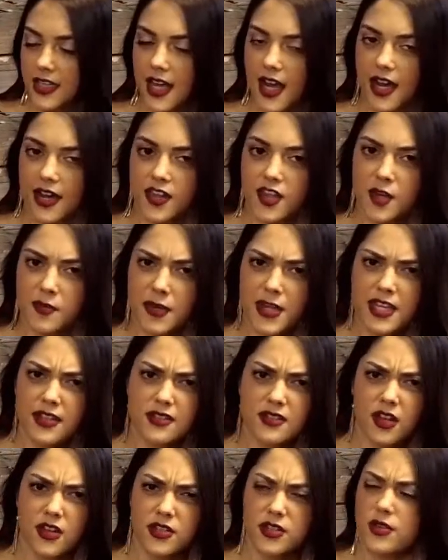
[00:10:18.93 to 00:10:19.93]
Yeah, and the
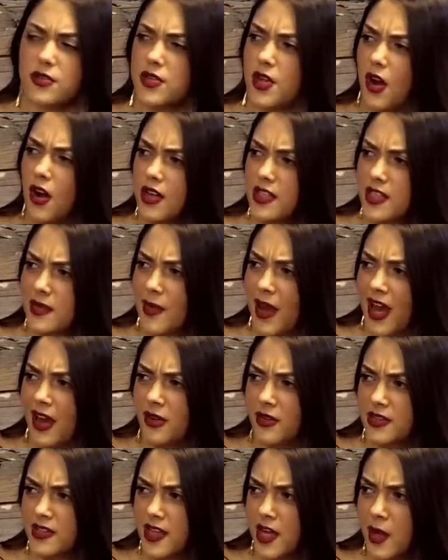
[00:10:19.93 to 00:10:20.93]
piece also talks
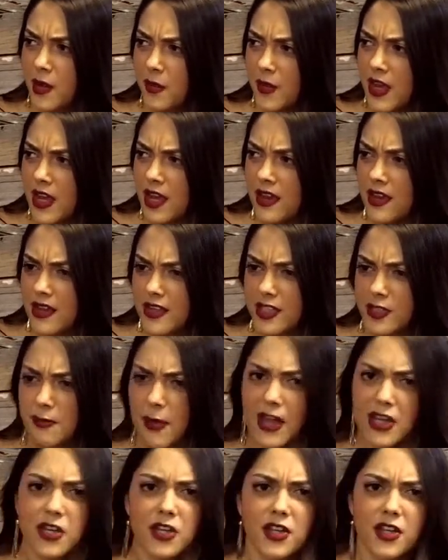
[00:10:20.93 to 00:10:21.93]
about some
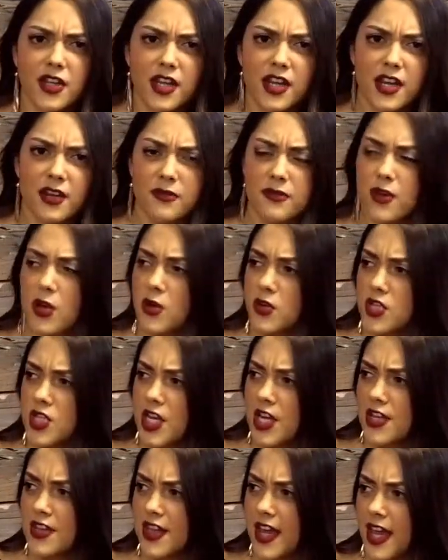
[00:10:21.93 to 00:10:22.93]
speculative
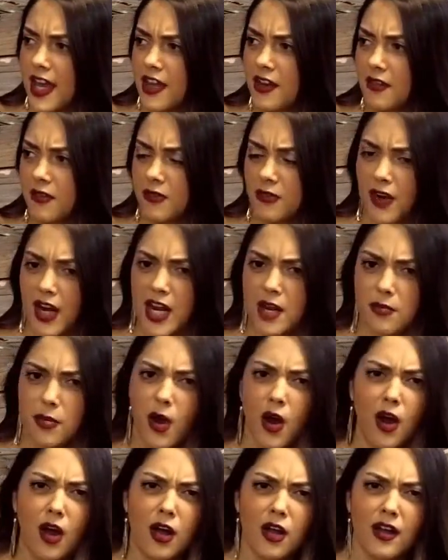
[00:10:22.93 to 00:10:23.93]
notion that Rand
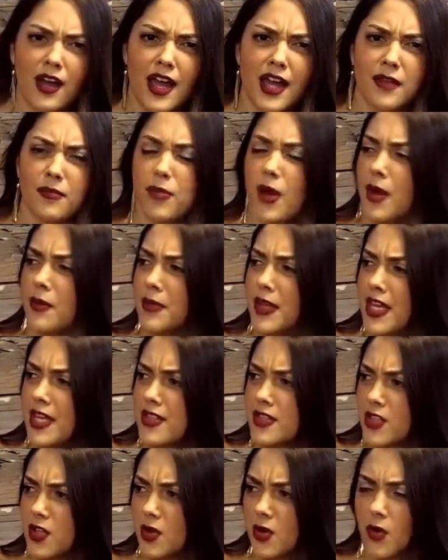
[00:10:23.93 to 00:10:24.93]
Paul had
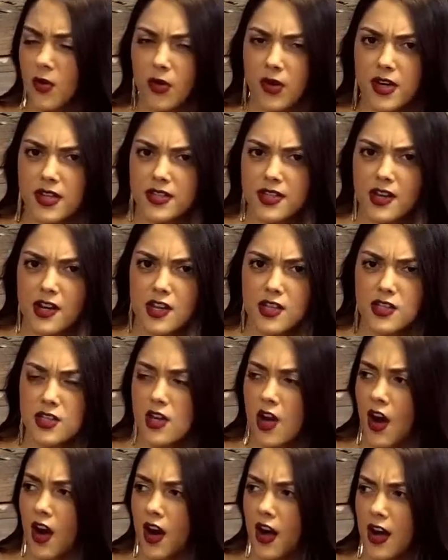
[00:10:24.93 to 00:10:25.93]
pumpkins or gourds in his
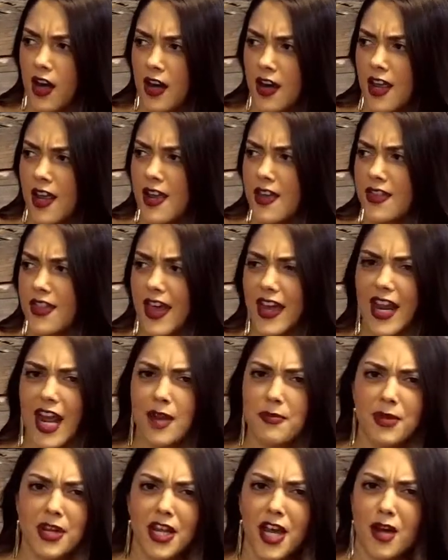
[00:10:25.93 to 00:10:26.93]
yard that
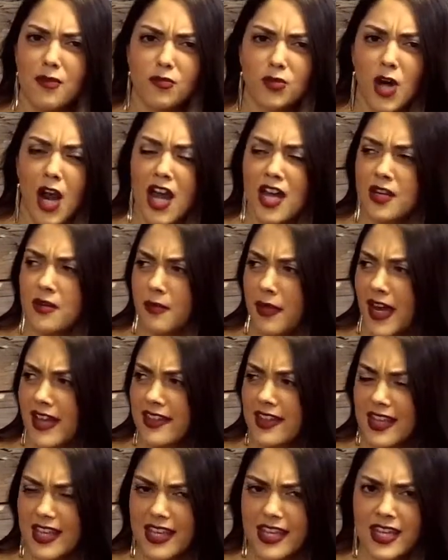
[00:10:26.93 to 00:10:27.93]
had become rotten by
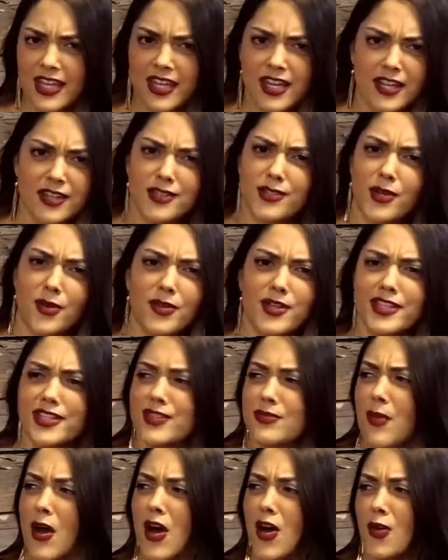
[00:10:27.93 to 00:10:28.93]
the heat, and so the
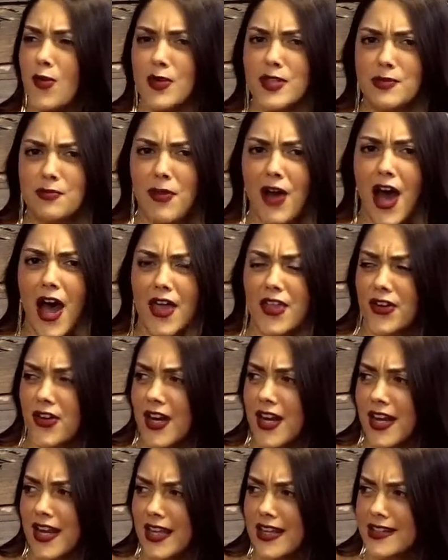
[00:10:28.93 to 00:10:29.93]
smell was
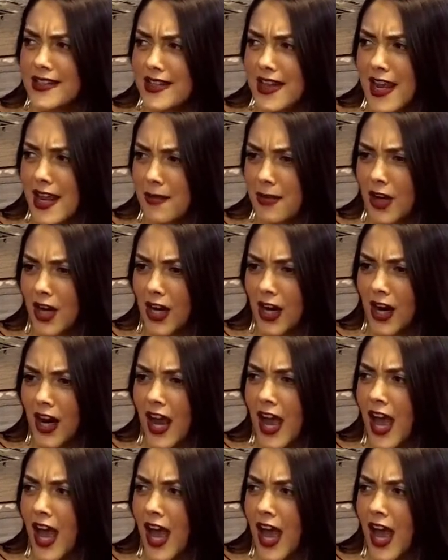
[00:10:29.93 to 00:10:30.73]
bothering his neighbor.